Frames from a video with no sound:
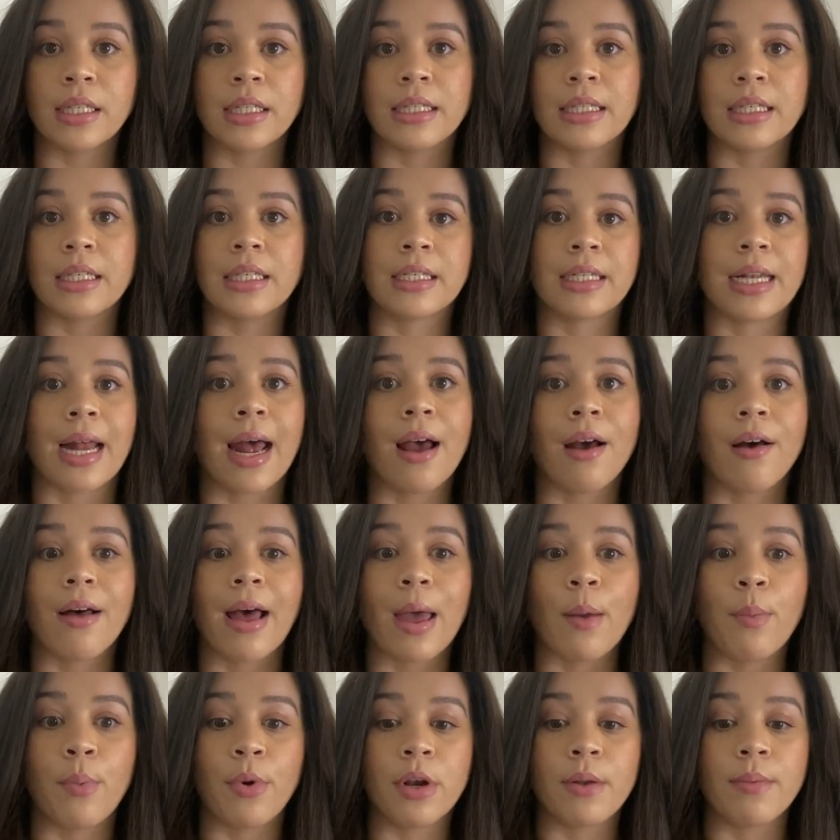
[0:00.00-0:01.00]
It's the style
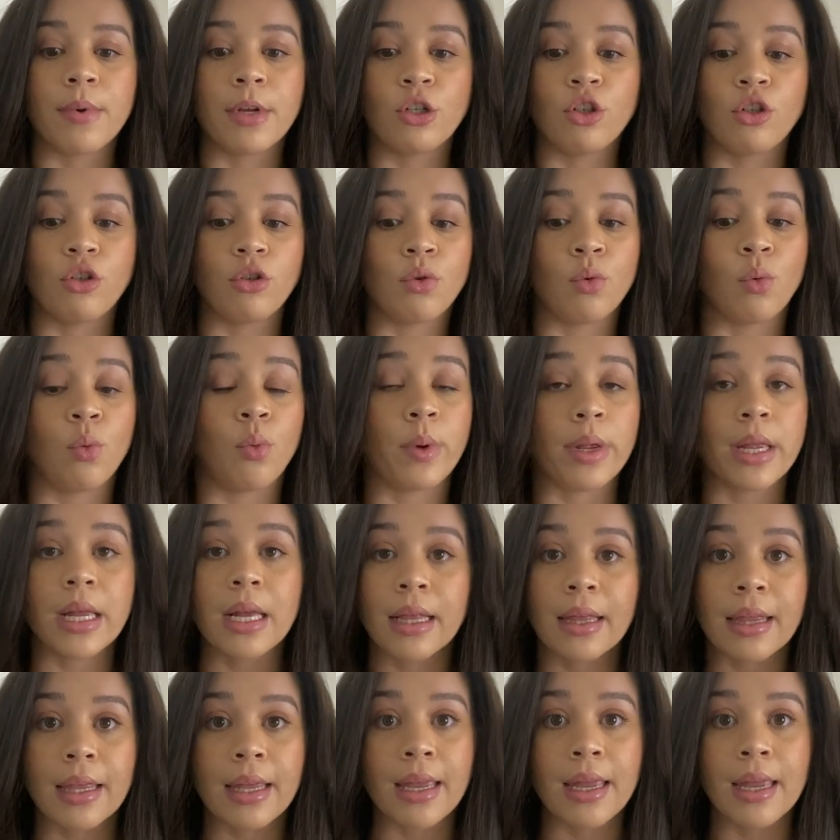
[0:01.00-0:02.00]
I pretty much do
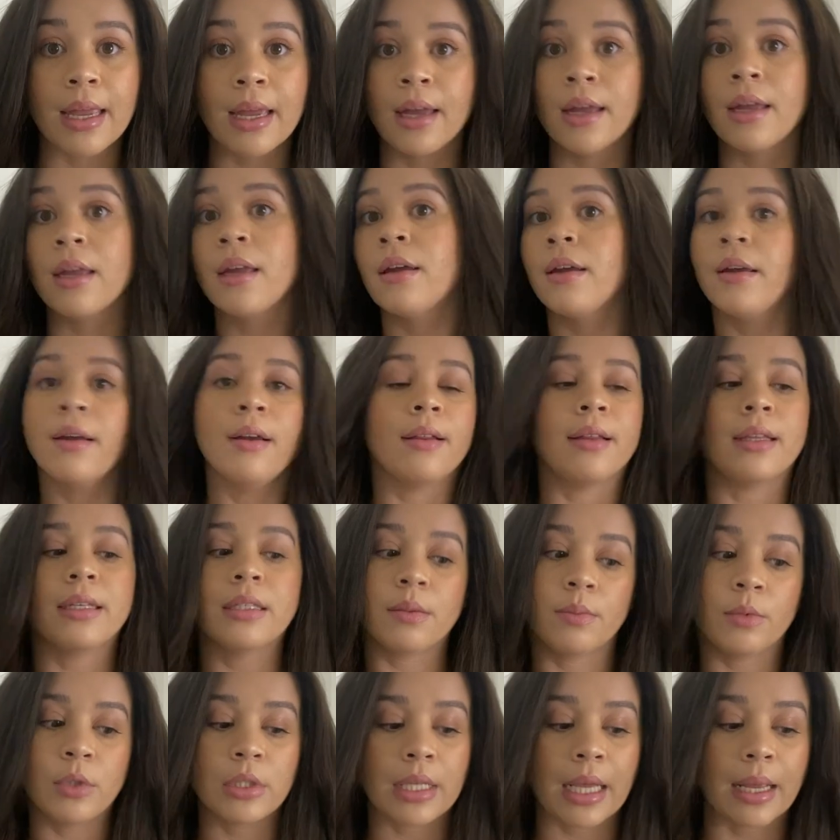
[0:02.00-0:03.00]
weekly unless
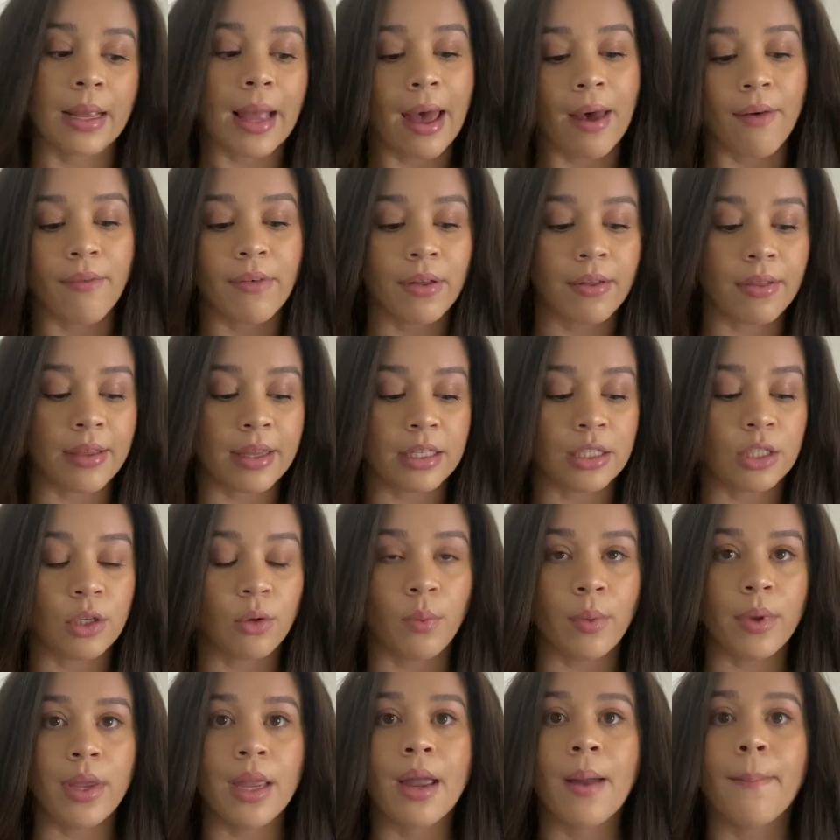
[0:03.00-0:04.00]
I'm just like having a lazy
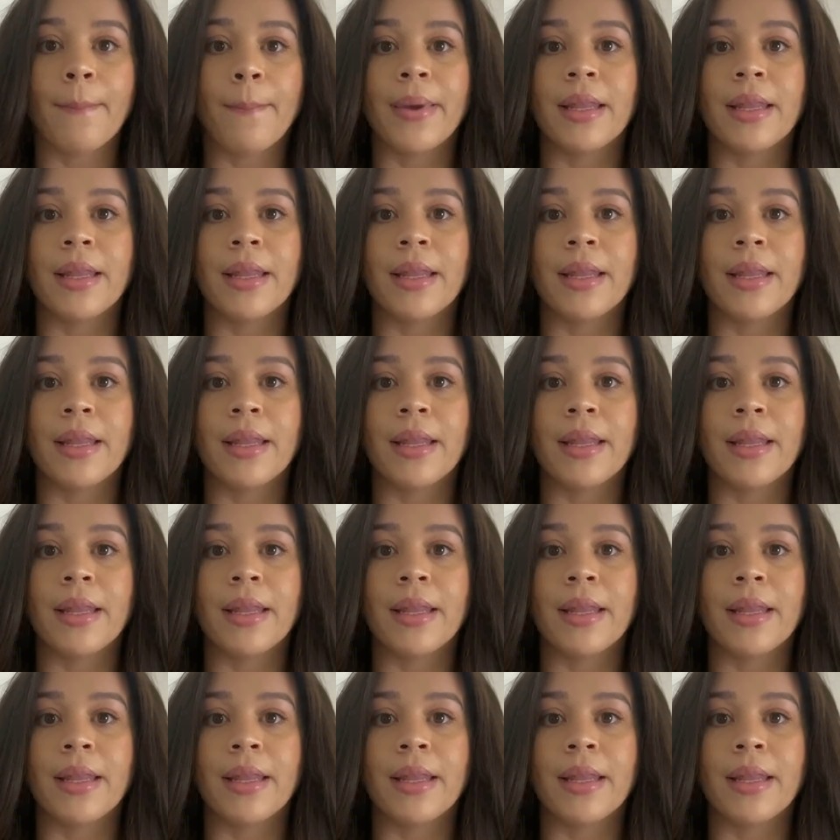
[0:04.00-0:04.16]
week.